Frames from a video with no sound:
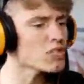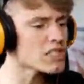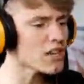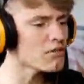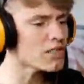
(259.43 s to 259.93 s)

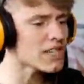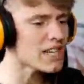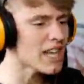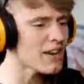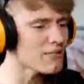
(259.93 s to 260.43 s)
so
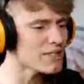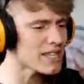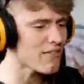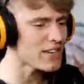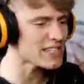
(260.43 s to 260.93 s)
close
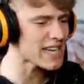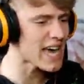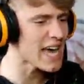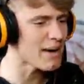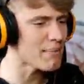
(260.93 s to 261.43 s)
every
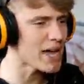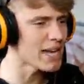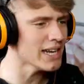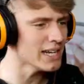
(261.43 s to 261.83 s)
time, man!